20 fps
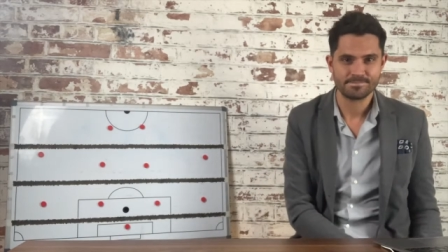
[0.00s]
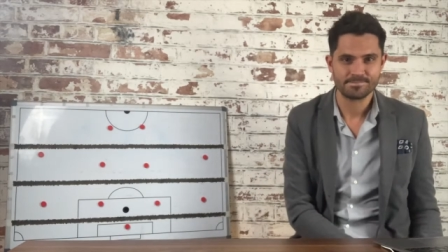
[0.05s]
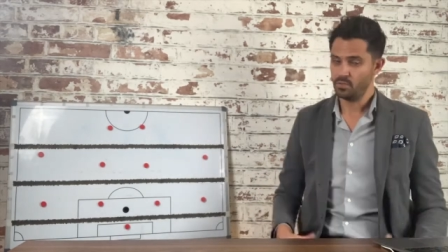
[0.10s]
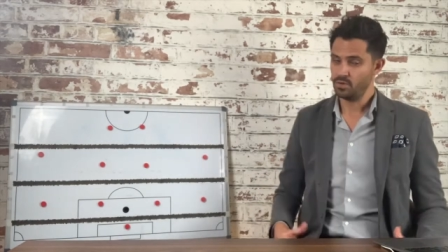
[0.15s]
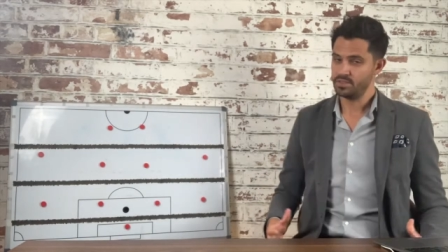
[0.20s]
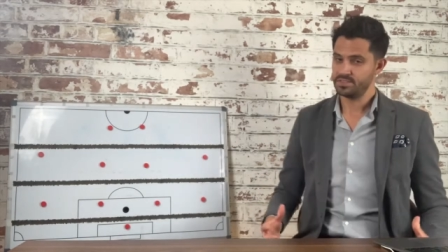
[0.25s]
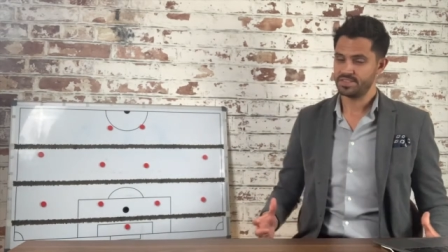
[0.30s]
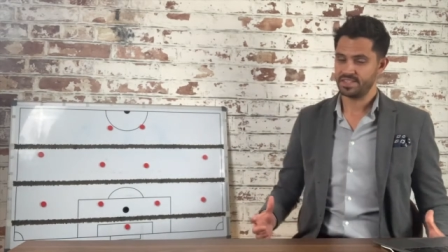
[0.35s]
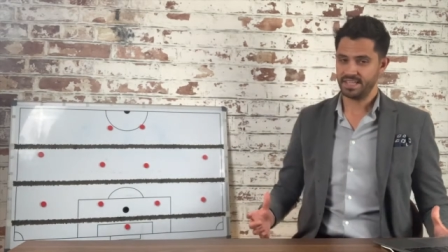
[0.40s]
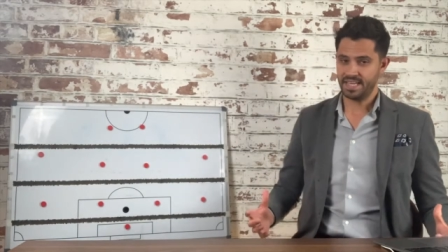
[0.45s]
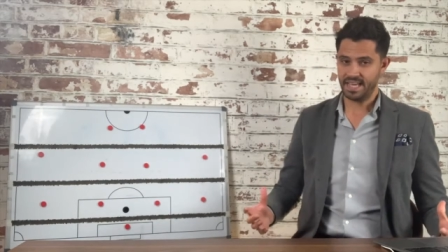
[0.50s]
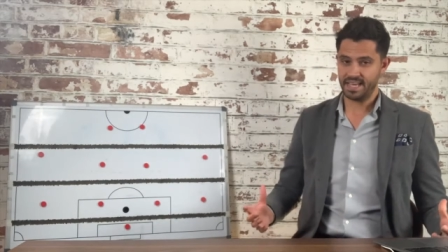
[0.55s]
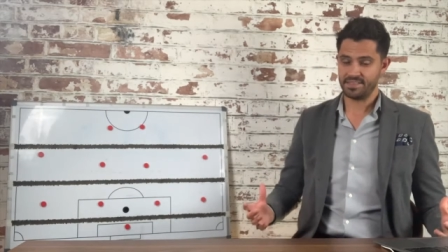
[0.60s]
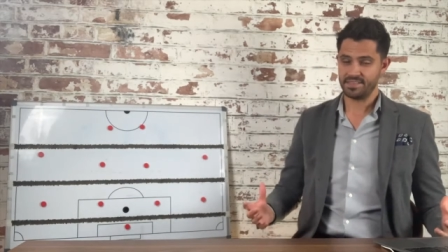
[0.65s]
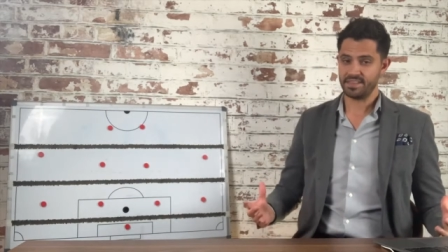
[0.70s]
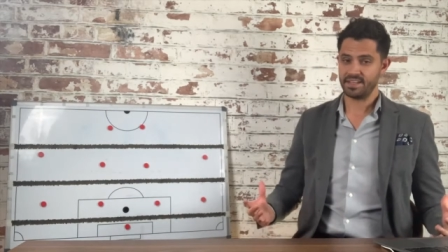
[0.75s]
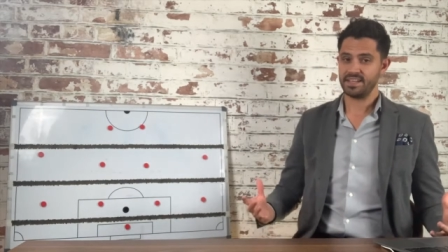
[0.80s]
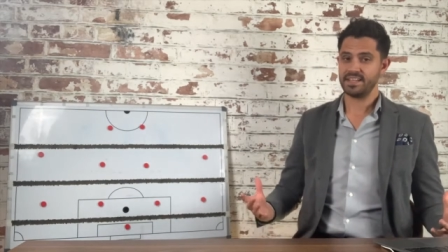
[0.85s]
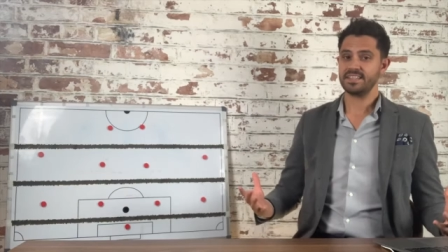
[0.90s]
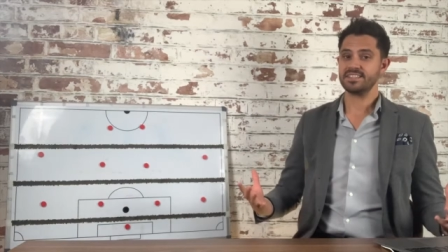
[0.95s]
Once again,
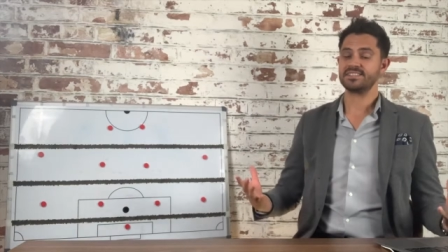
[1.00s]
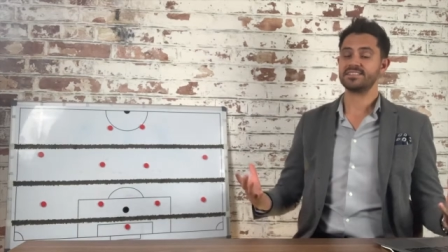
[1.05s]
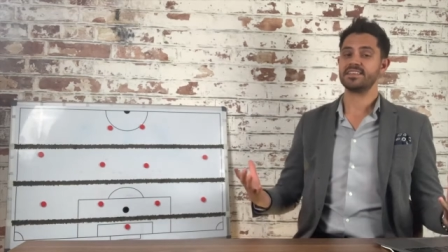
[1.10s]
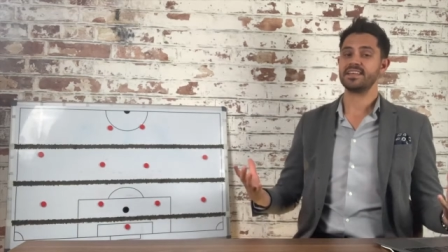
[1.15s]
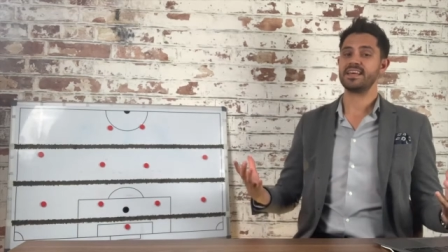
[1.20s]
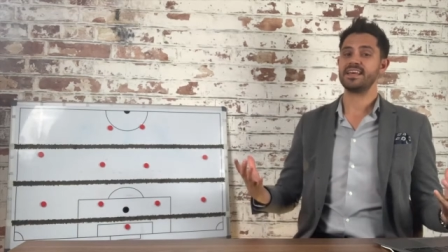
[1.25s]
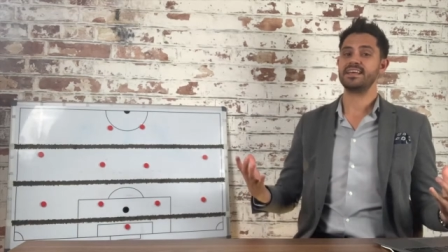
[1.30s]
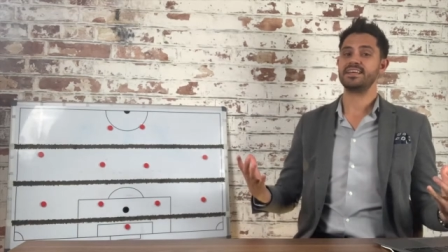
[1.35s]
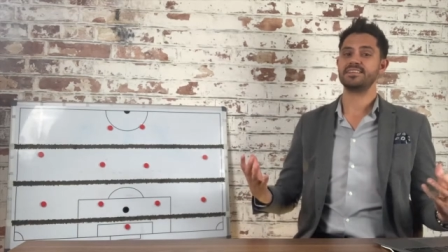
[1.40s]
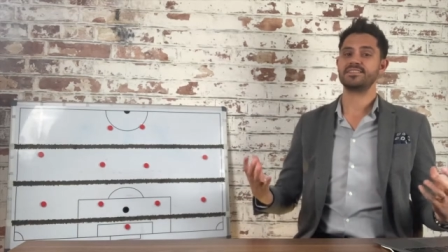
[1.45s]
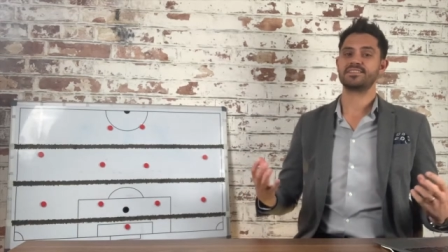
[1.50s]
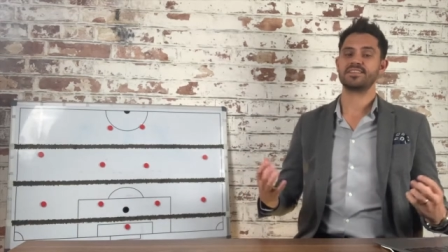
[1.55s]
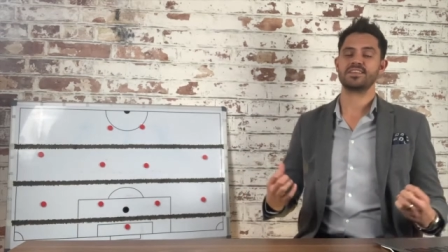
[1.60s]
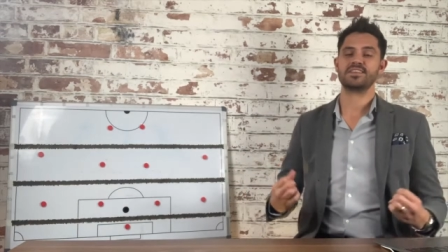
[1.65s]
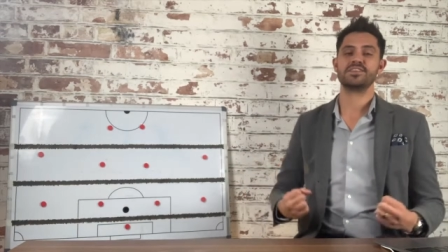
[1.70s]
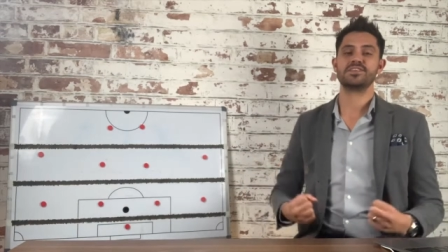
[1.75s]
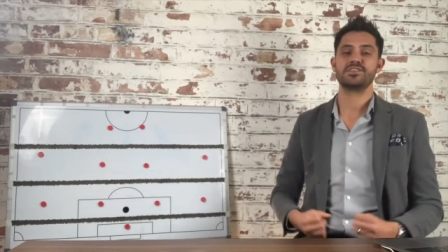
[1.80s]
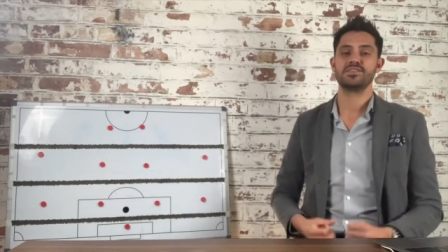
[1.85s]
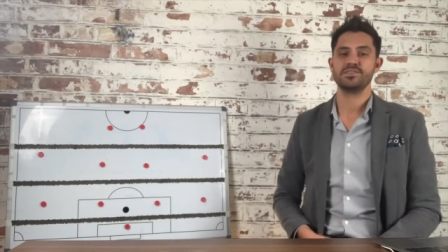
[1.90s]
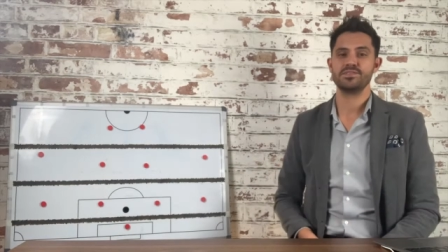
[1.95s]
the list is
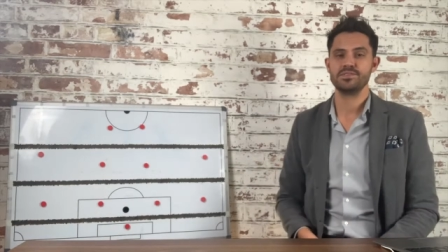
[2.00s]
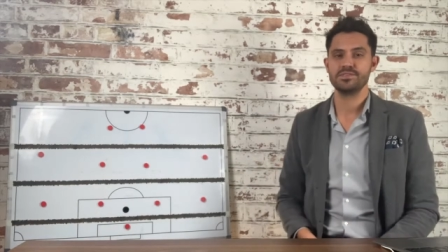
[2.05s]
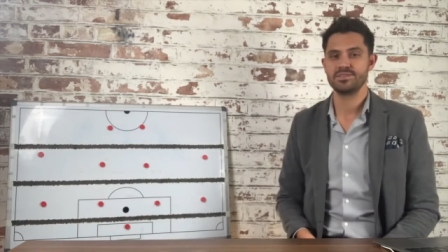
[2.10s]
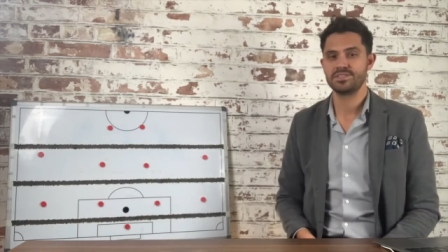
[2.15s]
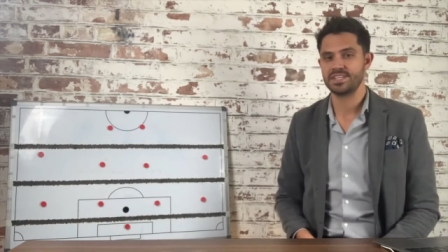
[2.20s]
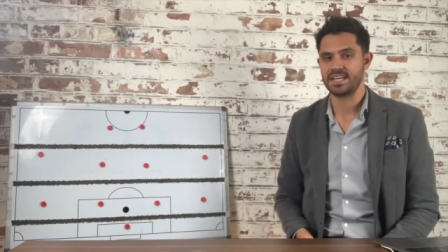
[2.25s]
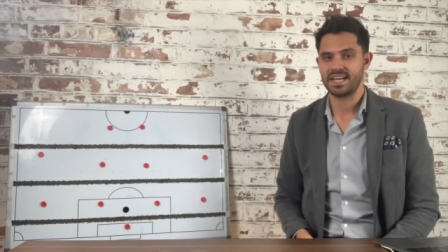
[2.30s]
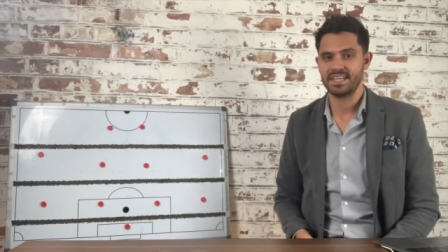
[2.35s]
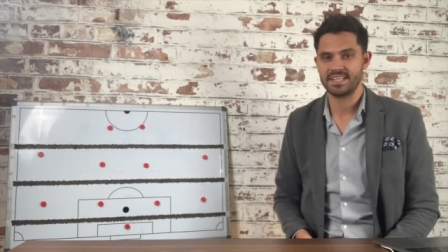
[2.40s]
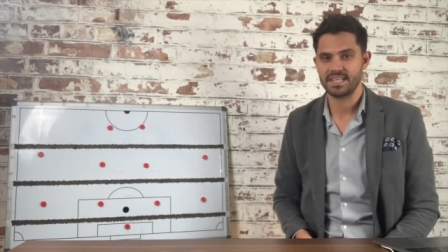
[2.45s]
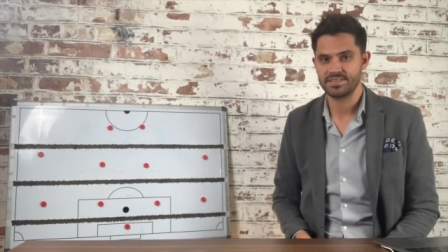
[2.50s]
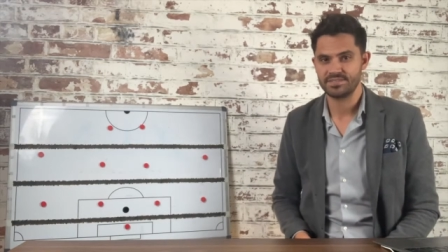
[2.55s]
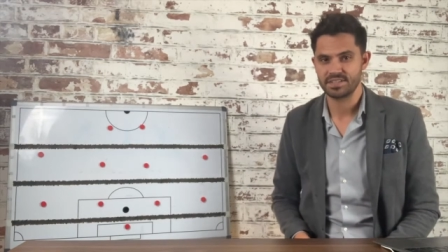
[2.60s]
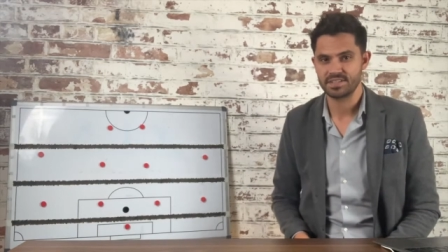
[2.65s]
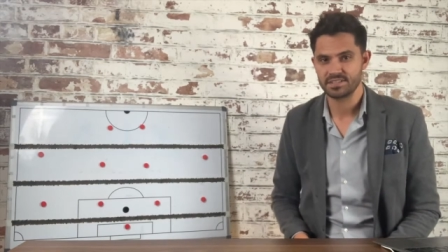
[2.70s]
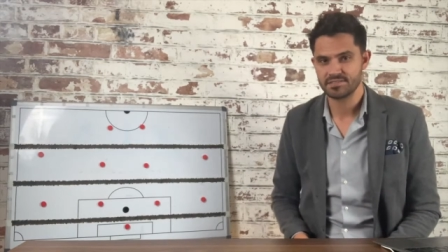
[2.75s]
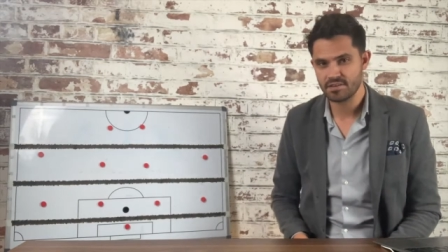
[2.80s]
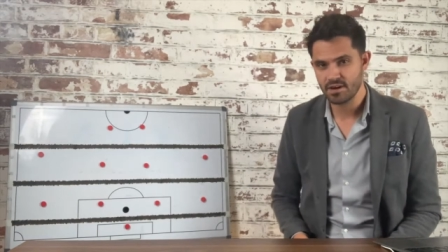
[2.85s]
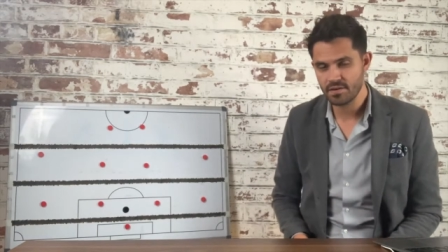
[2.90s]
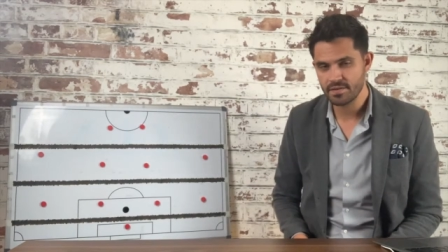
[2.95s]
huge and ever
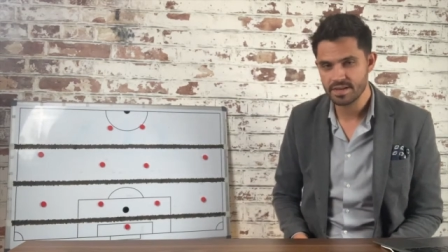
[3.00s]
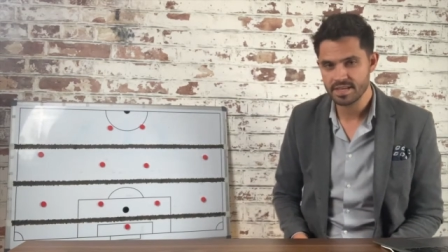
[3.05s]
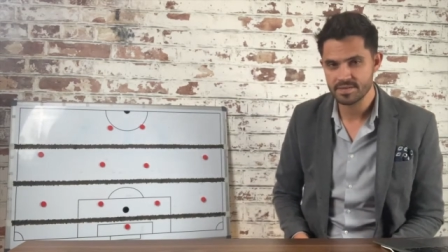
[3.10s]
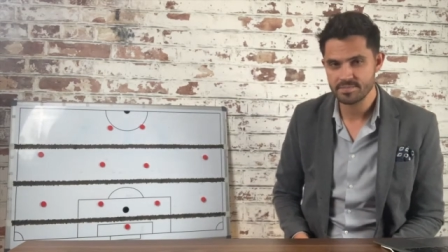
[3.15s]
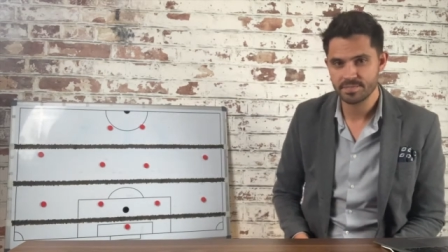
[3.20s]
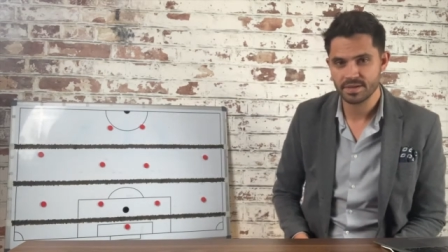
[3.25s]
growing,